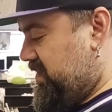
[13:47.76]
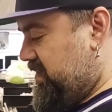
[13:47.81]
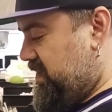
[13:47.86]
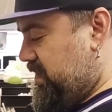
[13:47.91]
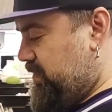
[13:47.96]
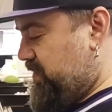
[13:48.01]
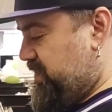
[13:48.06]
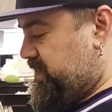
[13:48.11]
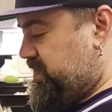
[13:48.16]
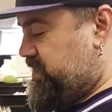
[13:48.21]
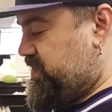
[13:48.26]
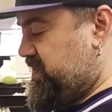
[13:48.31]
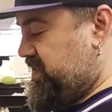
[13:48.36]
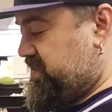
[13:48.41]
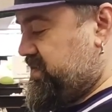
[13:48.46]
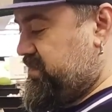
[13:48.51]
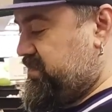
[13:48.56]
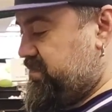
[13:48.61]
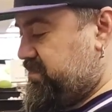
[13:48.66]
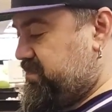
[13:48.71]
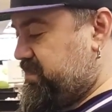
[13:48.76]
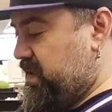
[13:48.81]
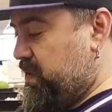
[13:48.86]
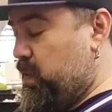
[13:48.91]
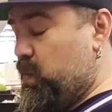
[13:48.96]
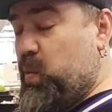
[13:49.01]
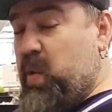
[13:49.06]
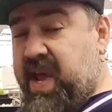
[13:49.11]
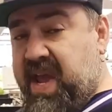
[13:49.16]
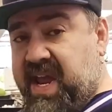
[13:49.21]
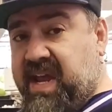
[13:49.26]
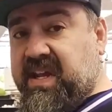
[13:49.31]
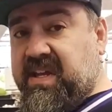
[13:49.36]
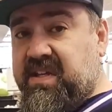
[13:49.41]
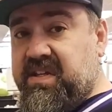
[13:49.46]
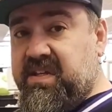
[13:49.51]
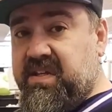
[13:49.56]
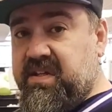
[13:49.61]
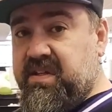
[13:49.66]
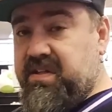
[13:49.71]
It was just a
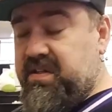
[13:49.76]
wake